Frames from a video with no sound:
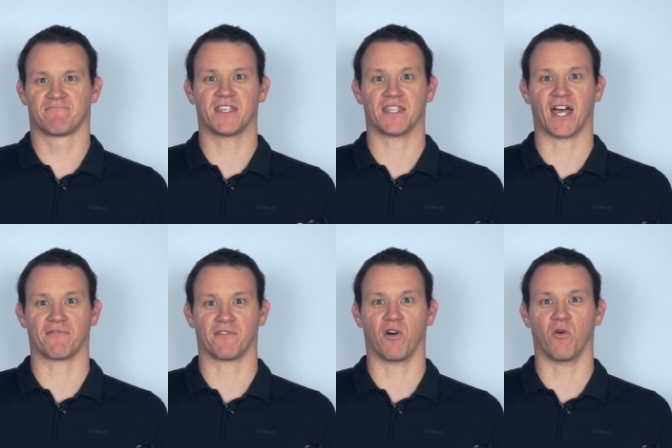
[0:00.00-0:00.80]
did that
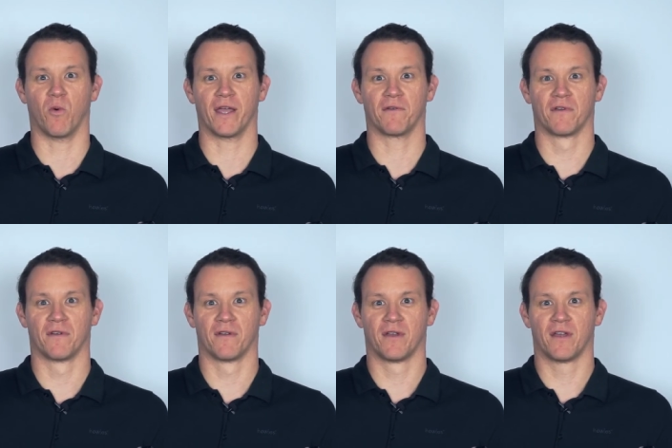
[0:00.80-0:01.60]
for the whole wave.
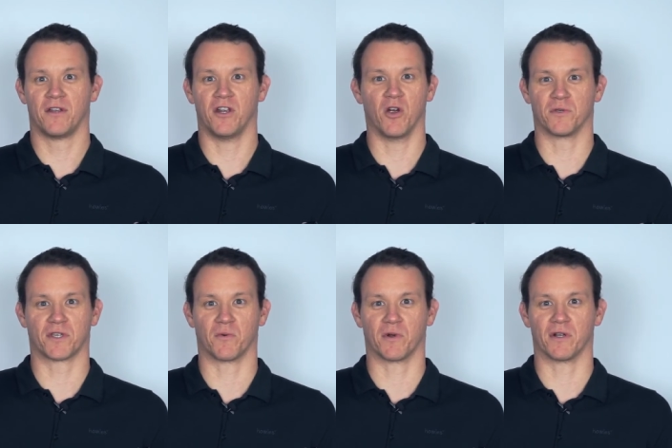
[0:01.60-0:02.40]
No one's
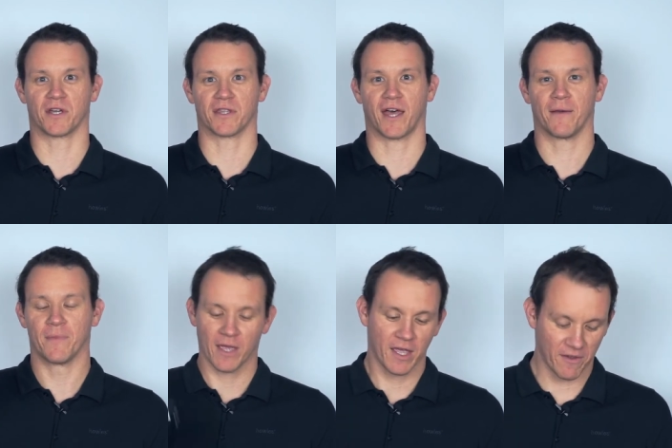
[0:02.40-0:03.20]
going to want to look at that.
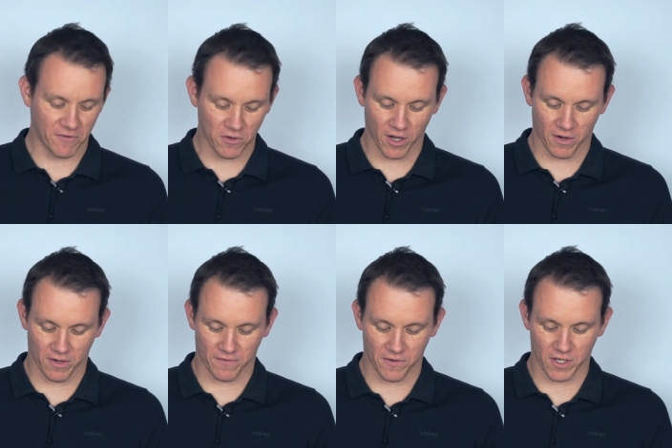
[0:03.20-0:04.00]
If you go,
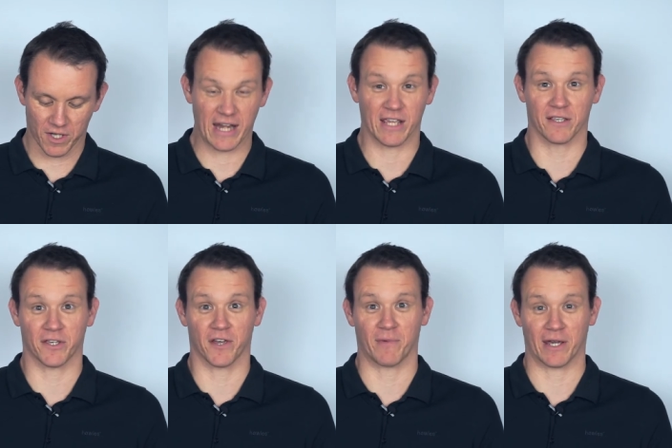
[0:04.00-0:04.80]
if you look at any
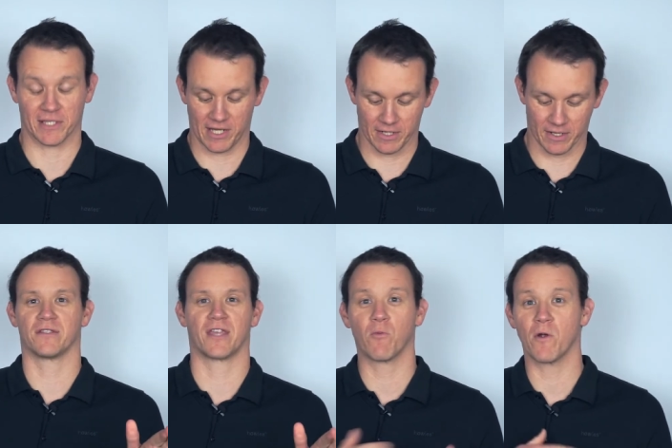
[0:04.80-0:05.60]
surf magazine,
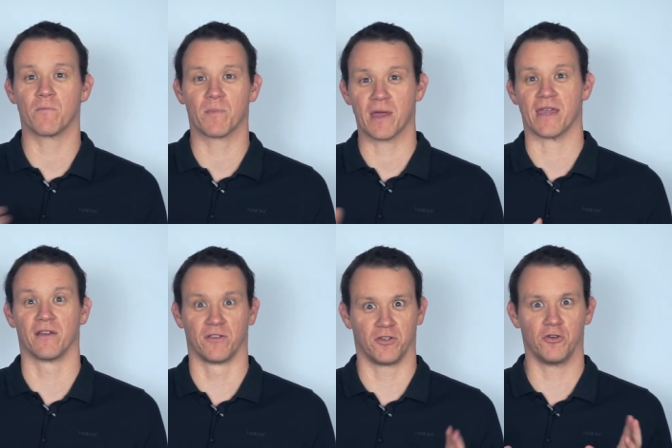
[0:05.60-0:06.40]
there won't be
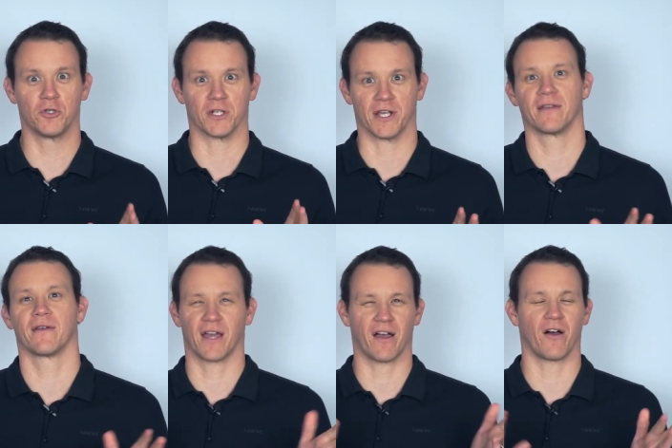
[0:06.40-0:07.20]
usually,
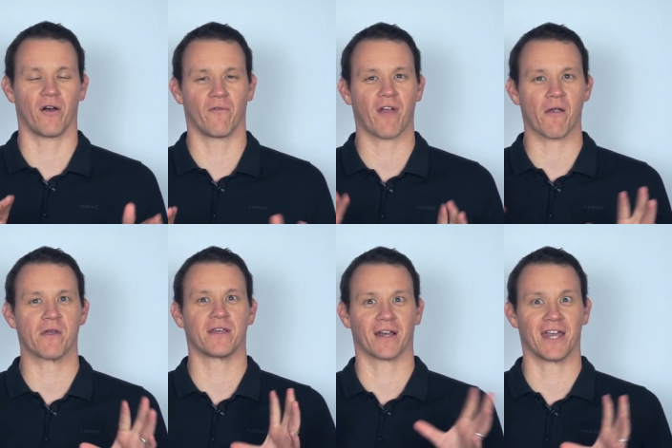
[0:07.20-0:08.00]

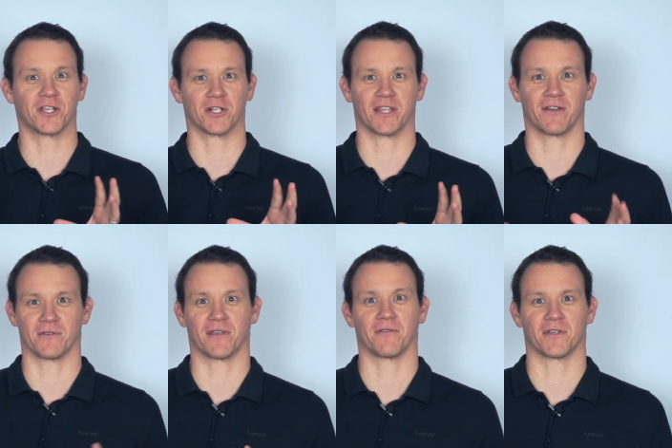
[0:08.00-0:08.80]
very occasionally there
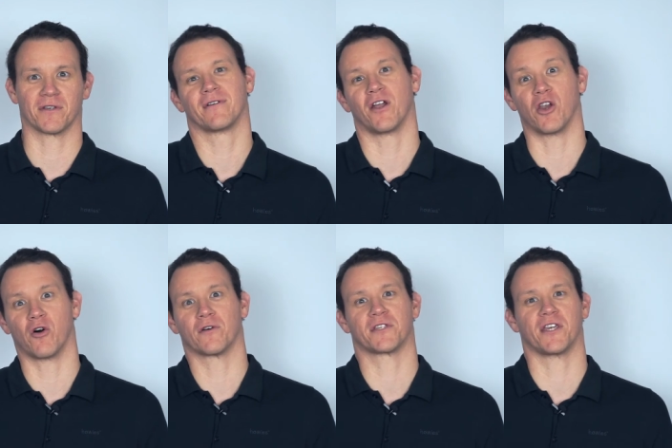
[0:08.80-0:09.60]
there is a, a
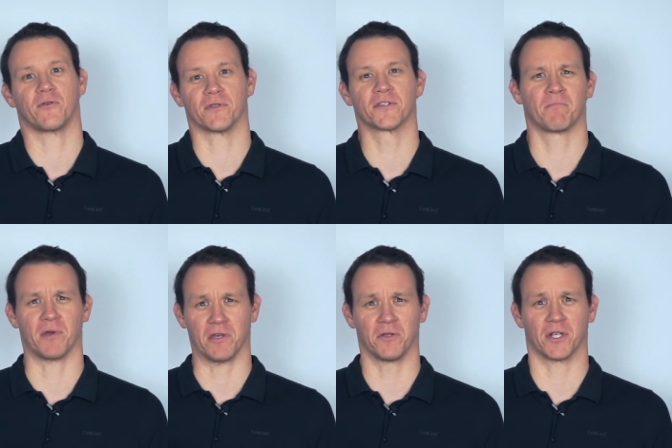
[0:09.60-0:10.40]
long sequence,
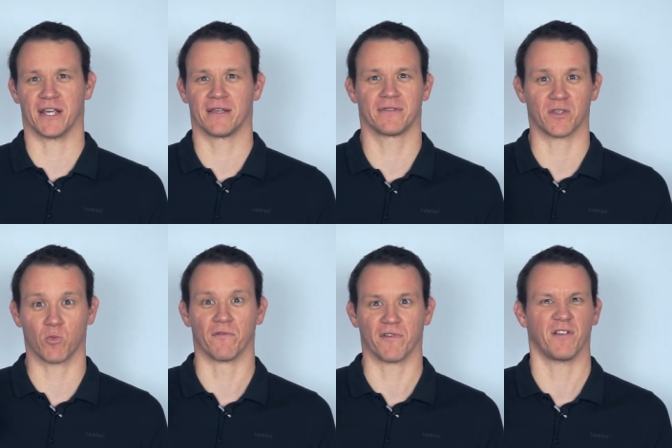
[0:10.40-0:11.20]
but usually there's
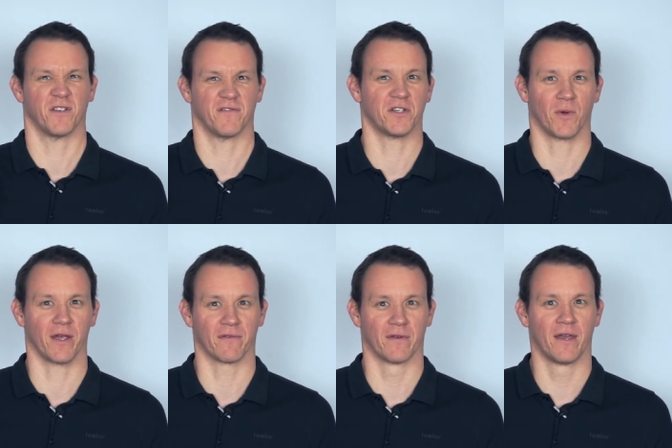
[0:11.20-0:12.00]
one photo of each
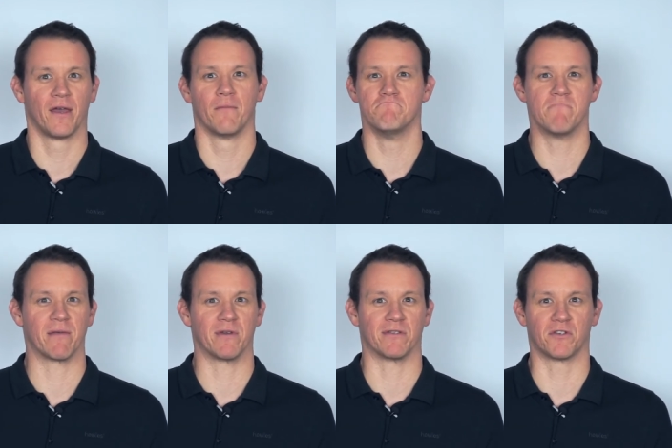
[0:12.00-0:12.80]
wave,
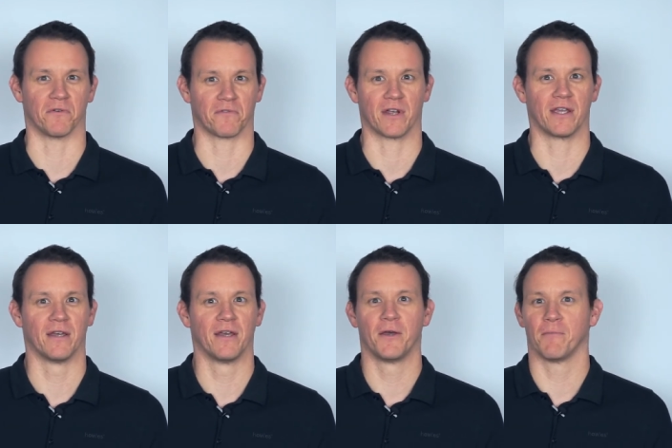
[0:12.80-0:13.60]
maybe two or three,
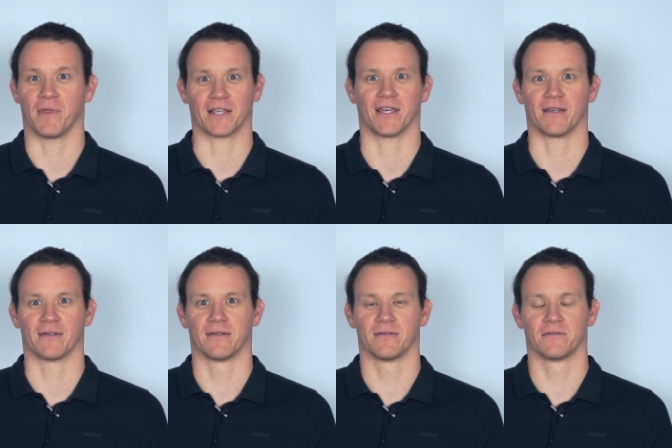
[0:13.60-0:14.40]
but that's it.
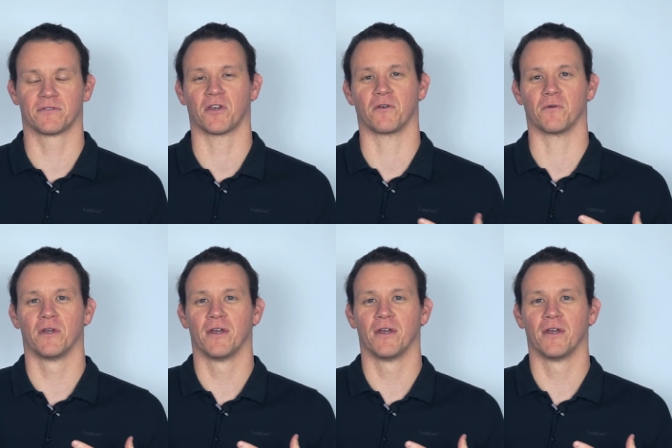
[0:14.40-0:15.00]
So